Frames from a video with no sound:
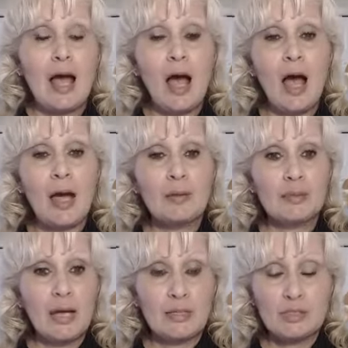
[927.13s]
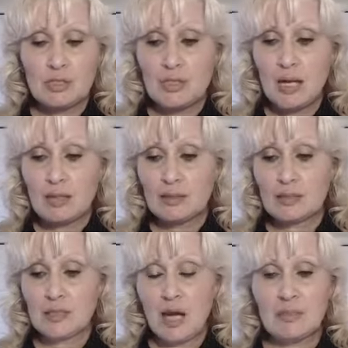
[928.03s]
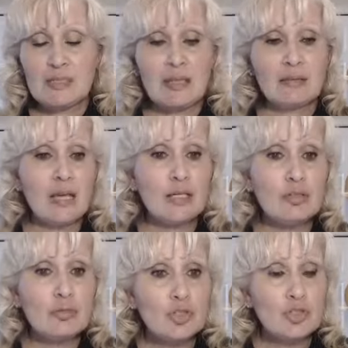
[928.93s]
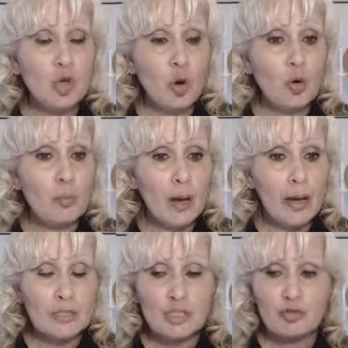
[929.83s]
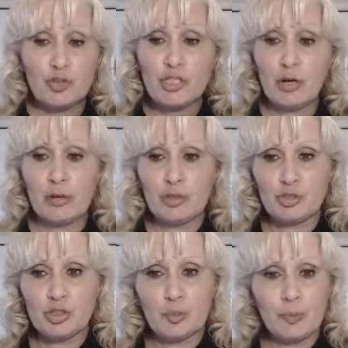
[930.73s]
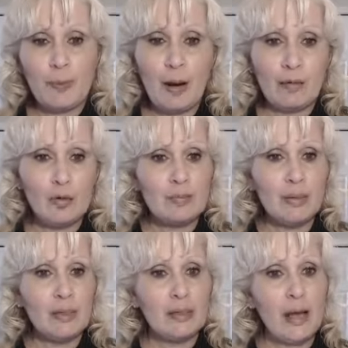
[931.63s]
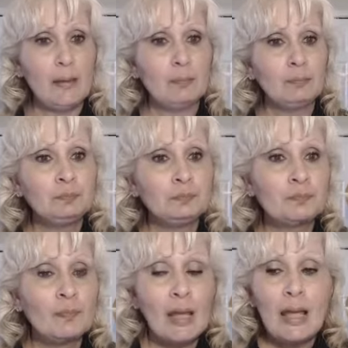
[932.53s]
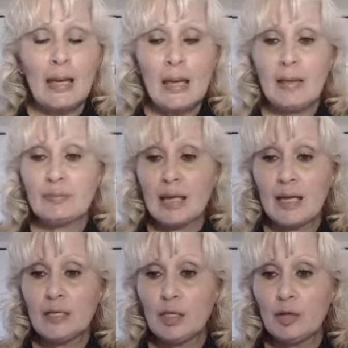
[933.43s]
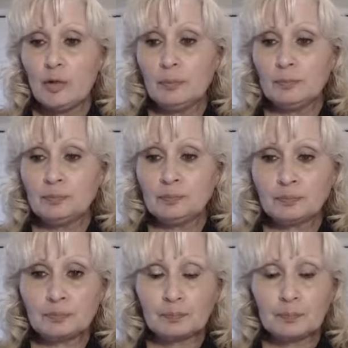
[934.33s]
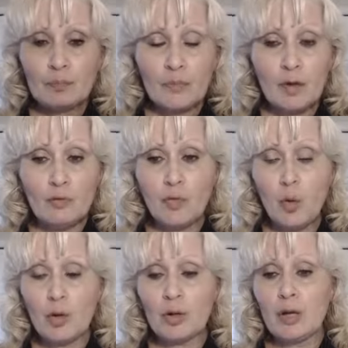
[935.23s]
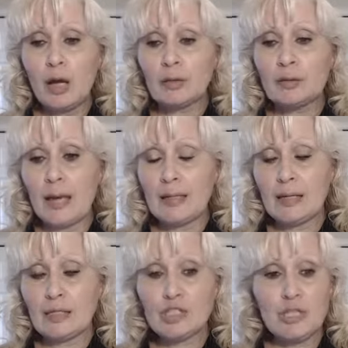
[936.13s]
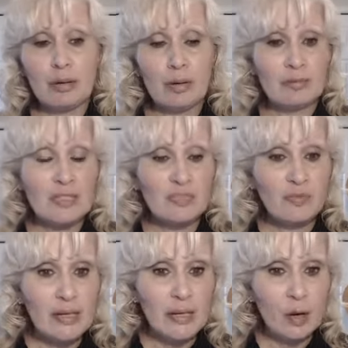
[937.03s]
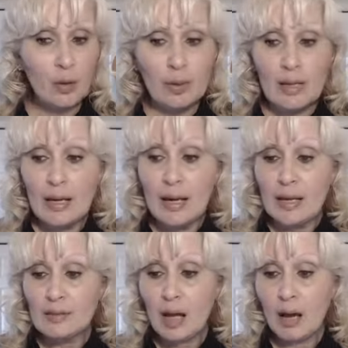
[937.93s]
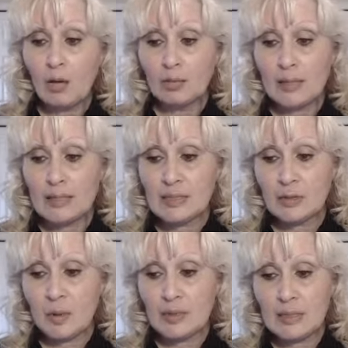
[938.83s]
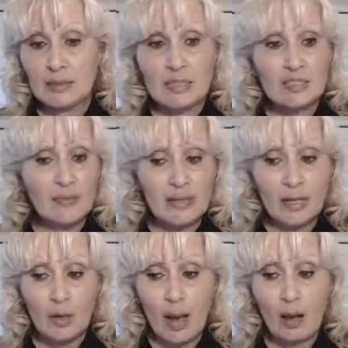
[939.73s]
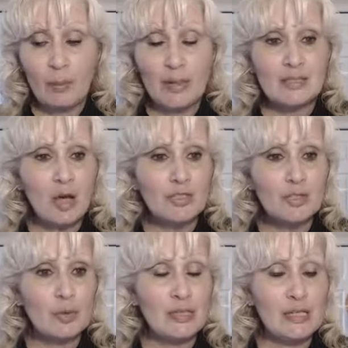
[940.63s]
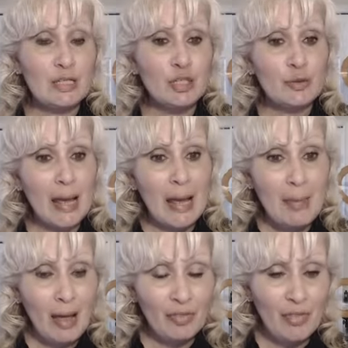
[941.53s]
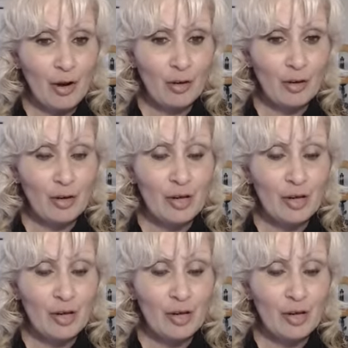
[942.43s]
I would like to take this time to say thank you so much for sharing your superpower with me today. And thank you for liking and sharing this video. Not only is it going to get this video out, but it's also going to get your name out there.